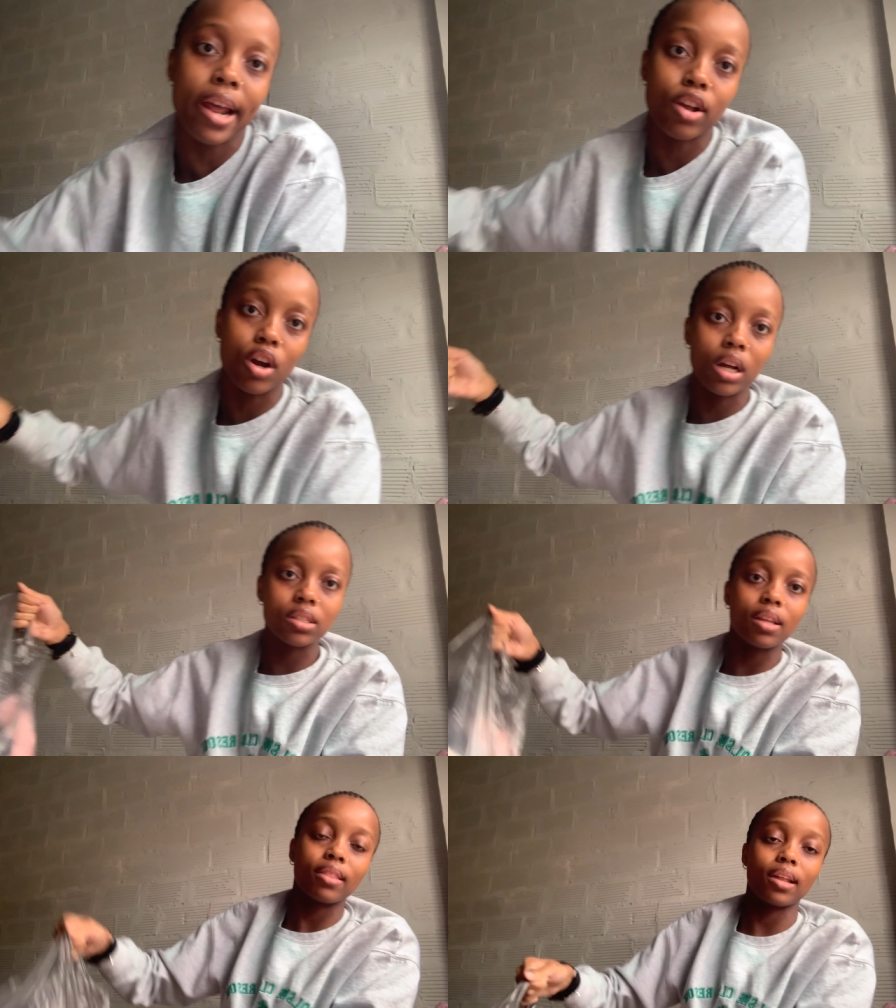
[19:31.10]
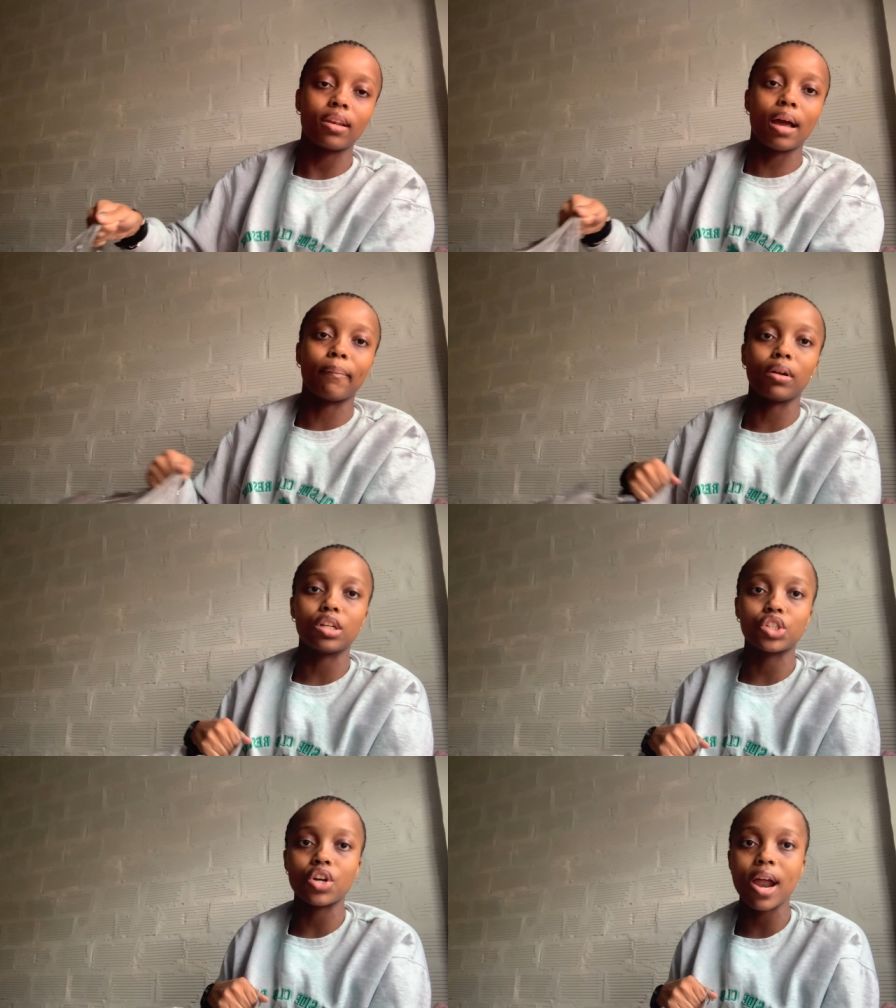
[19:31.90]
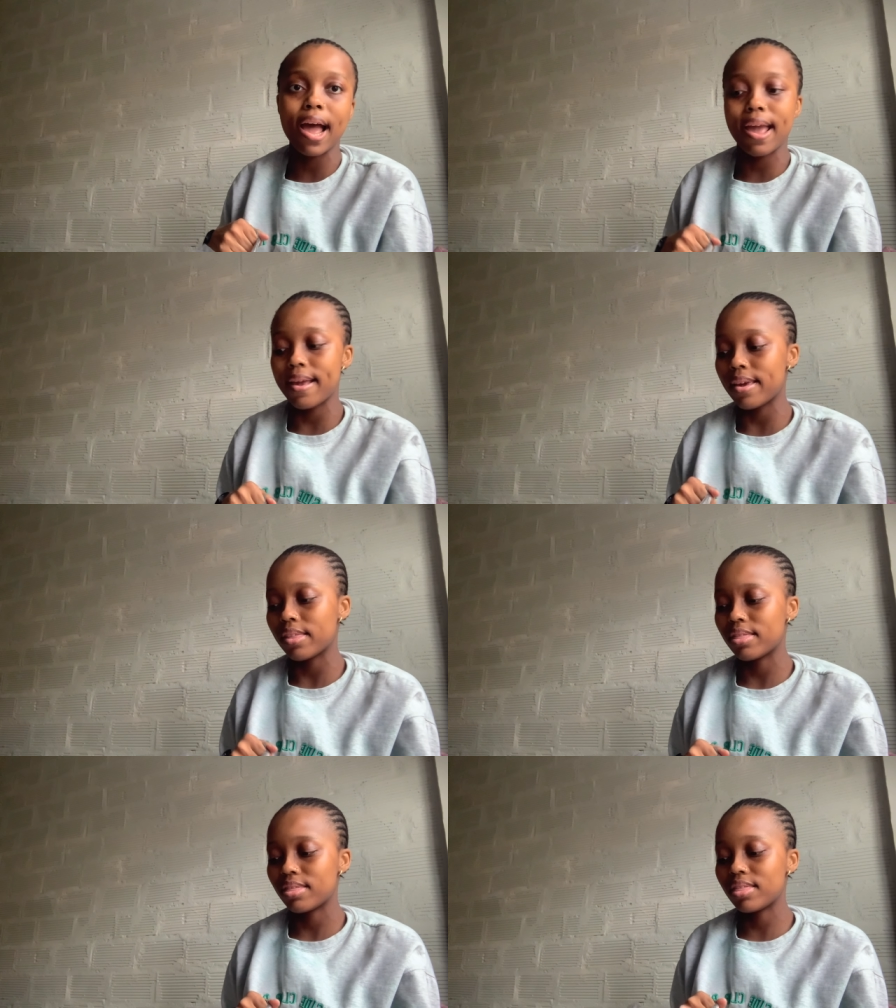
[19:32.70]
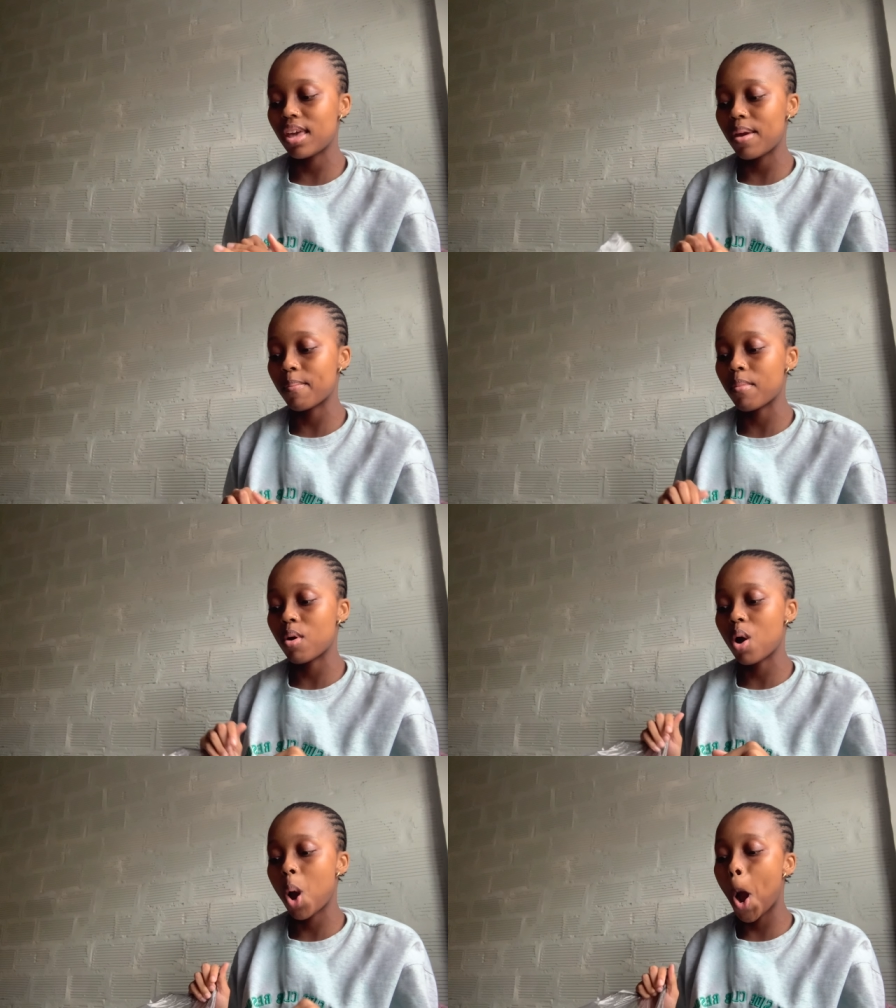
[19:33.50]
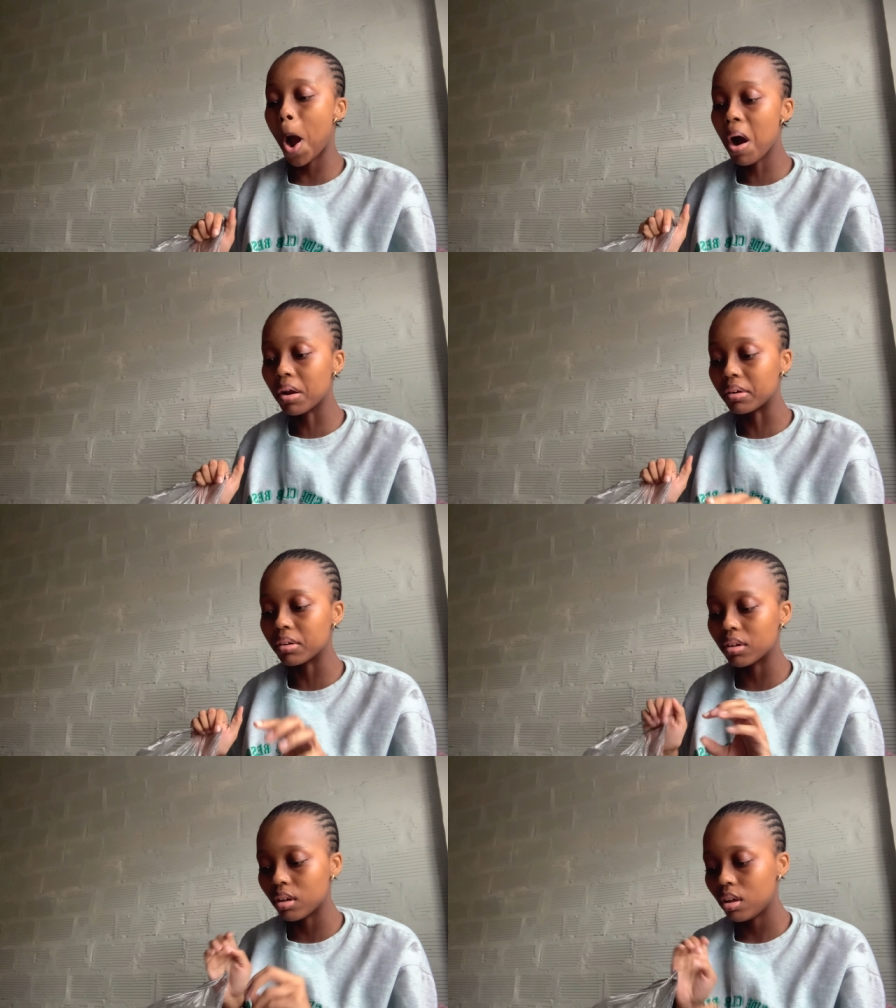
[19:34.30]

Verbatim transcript: I got and then I'm gonna try them on.